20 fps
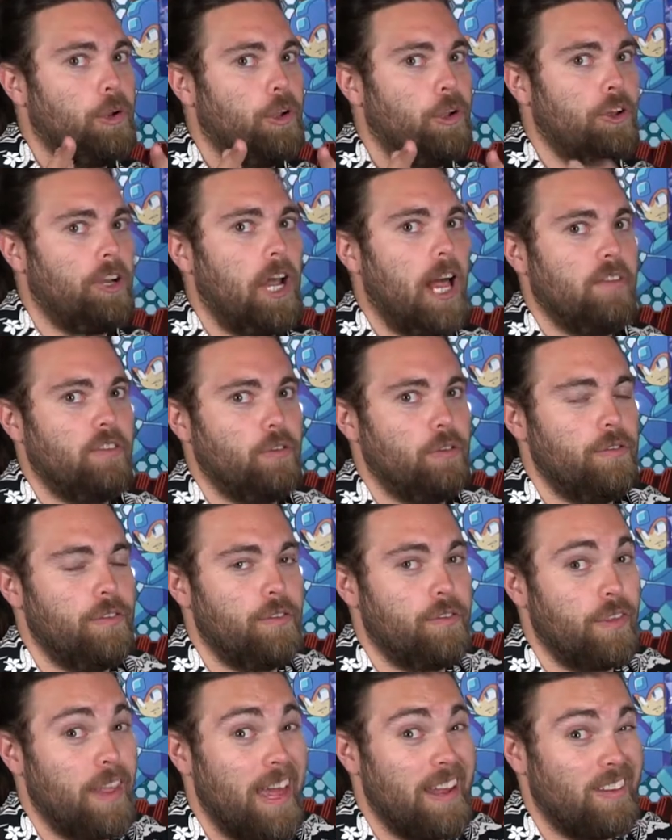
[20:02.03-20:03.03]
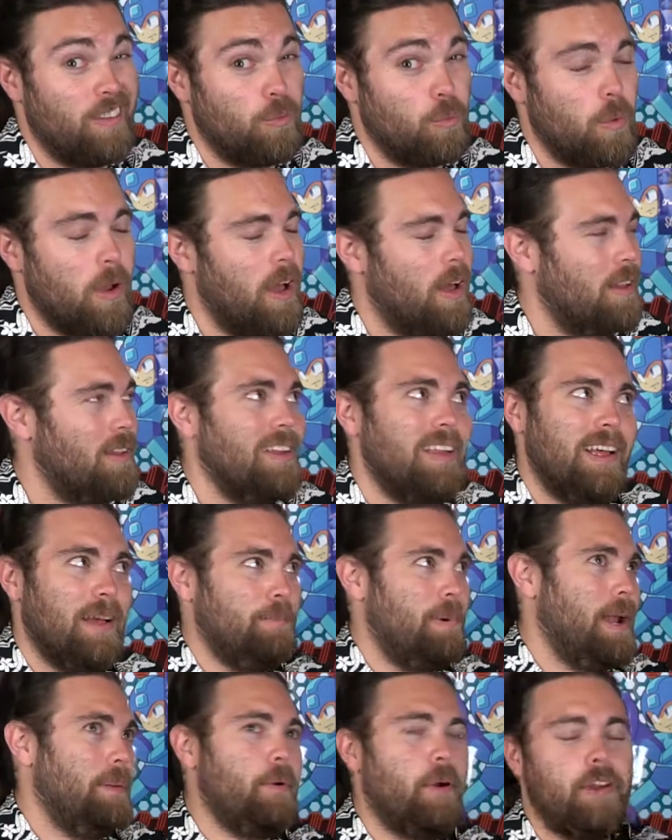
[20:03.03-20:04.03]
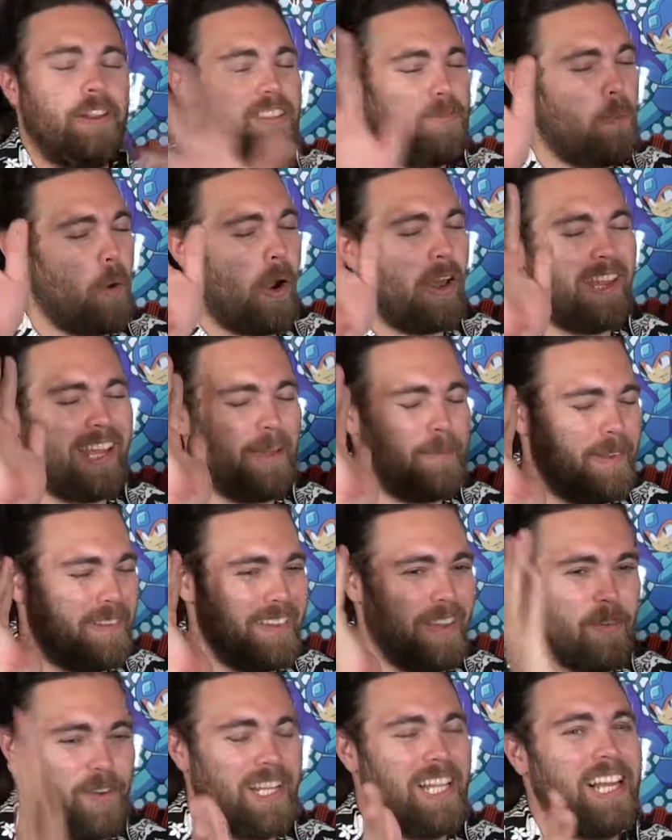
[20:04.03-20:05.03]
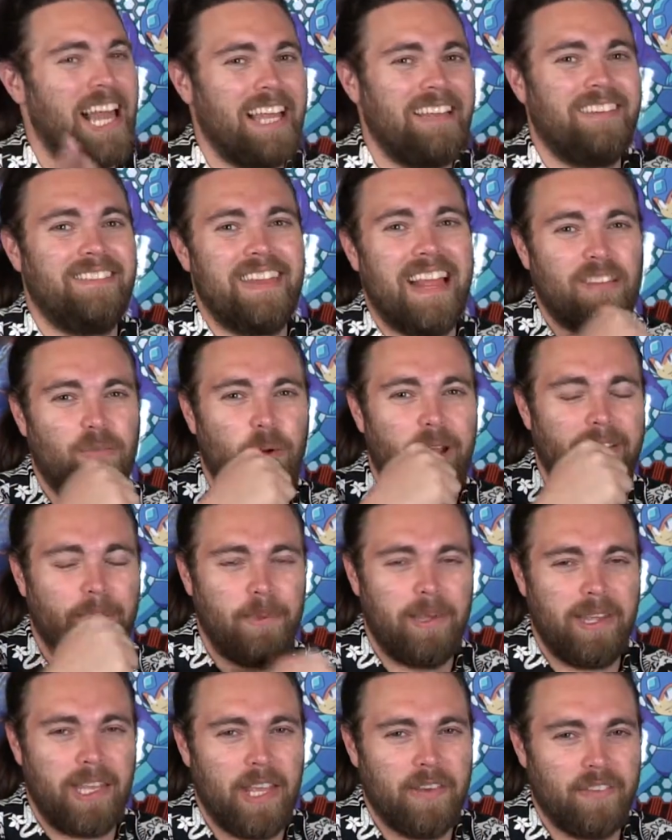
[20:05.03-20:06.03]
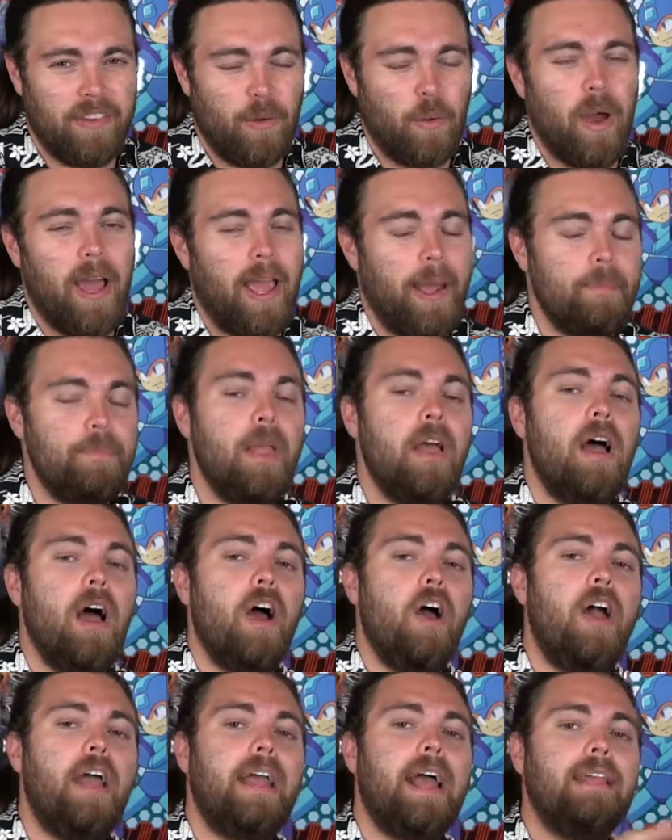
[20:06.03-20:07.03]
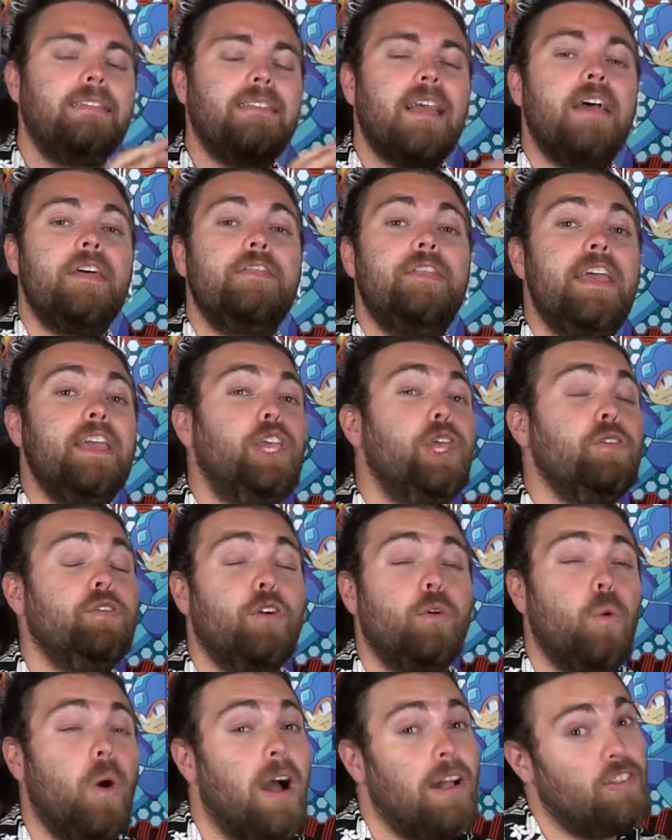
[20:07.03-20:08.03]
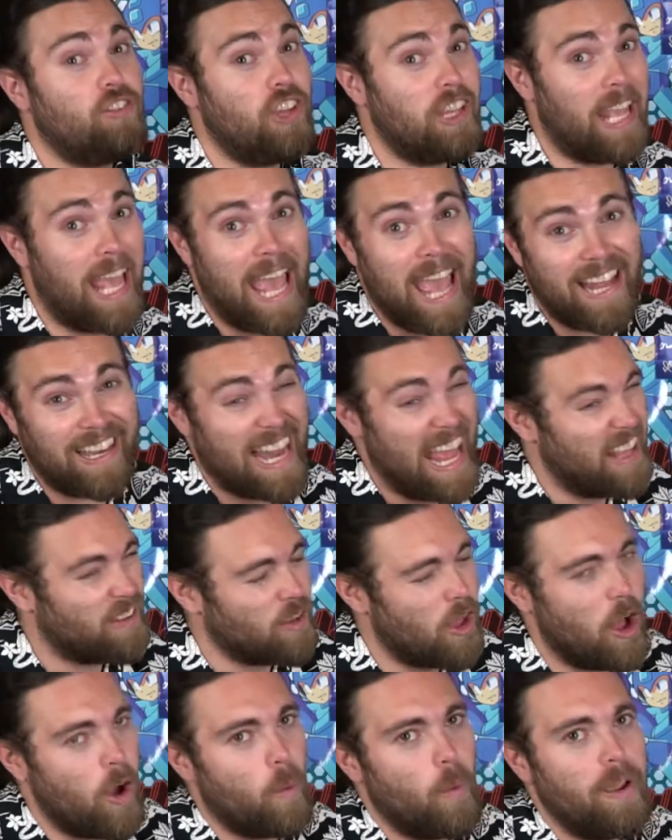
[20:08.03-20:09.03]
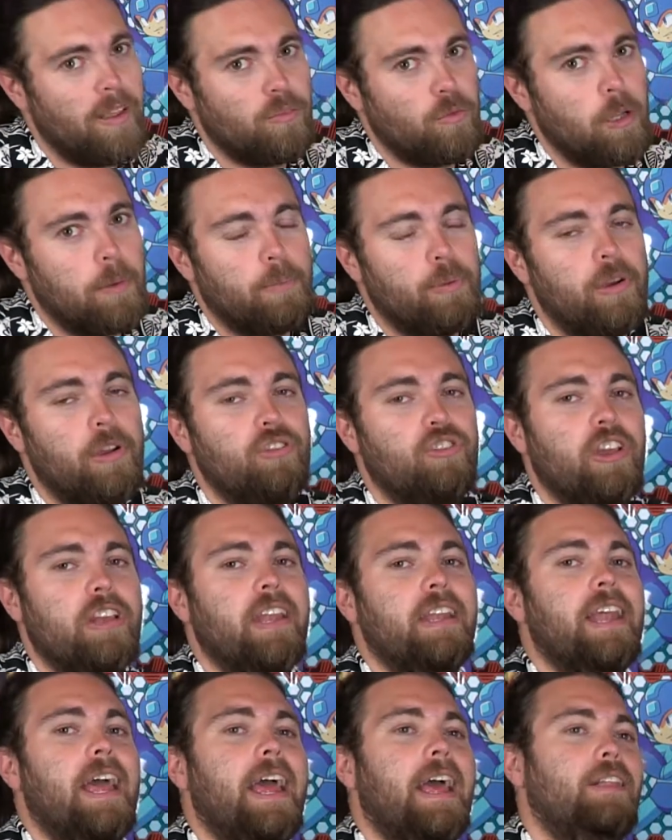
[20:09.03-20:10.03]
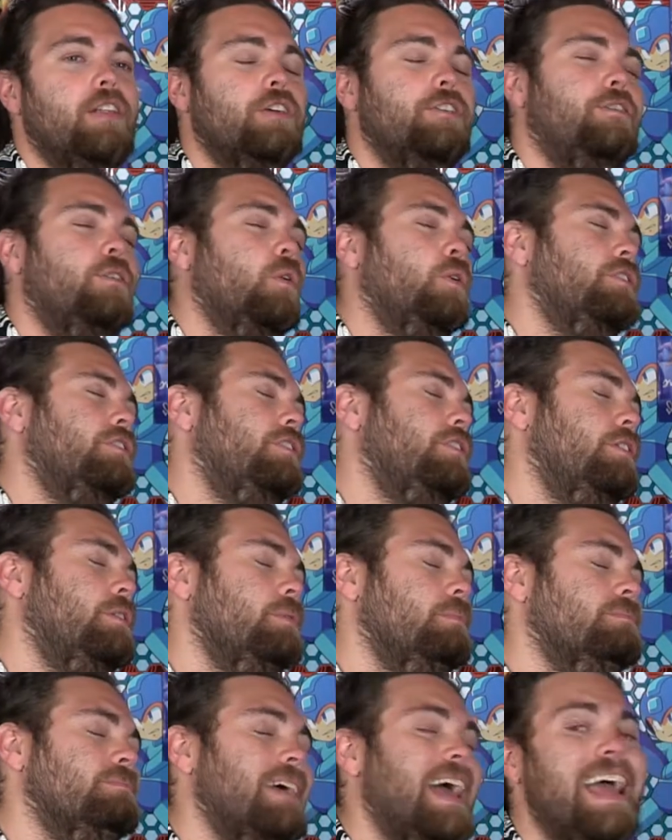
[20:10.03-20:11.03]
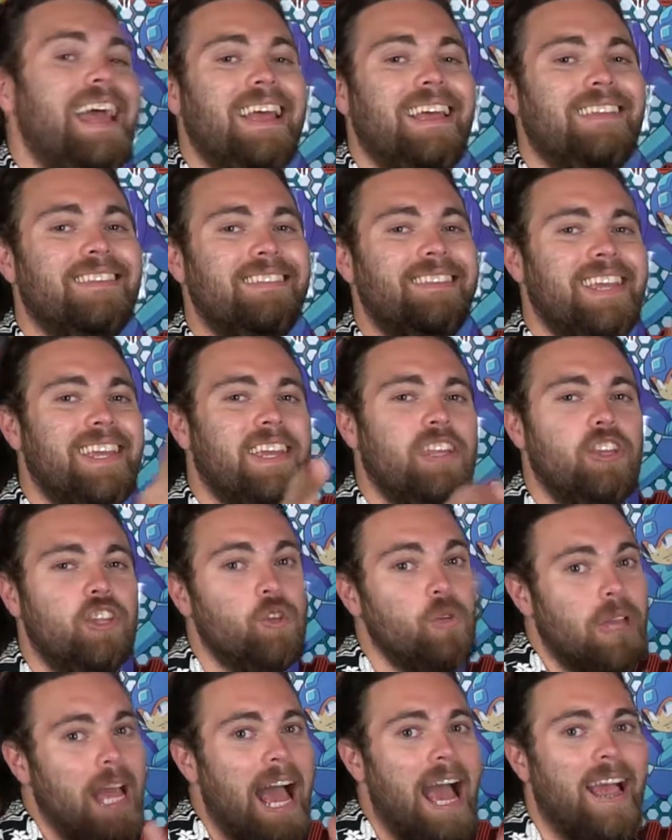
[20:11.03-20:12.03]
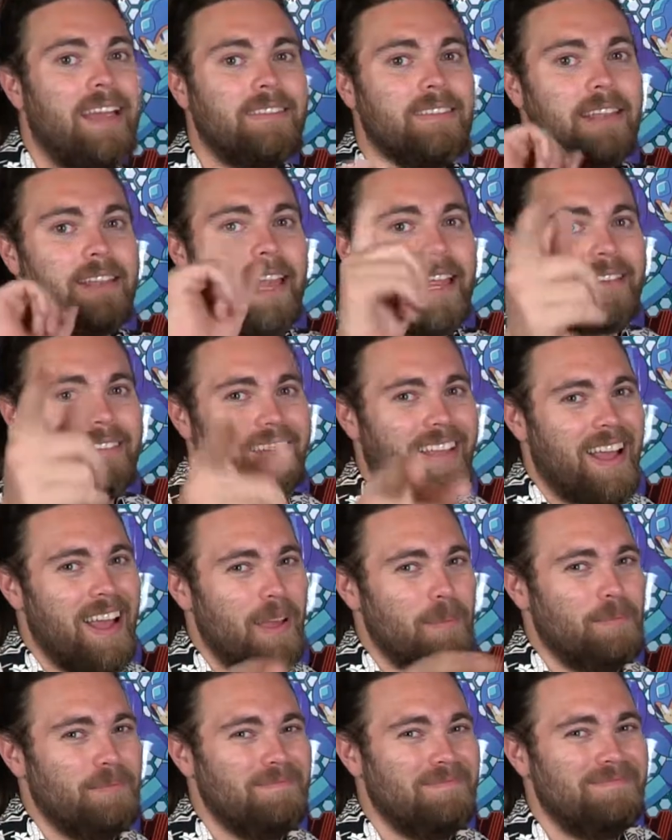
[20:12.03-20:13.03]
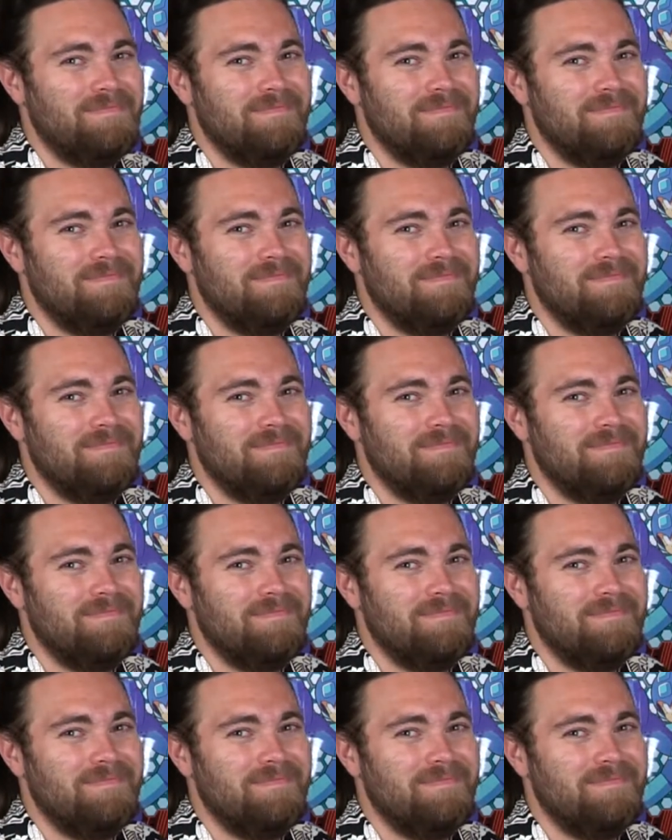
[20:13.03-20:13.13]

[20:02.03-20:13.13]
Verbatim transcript: good. I'll have a review for that as well, but I'm already spoiling it because I really liked it, and that's why it's being given away. All right, guys, thank you for watching, and as always, we appreciate it, and I look forward to seeing you guys next time.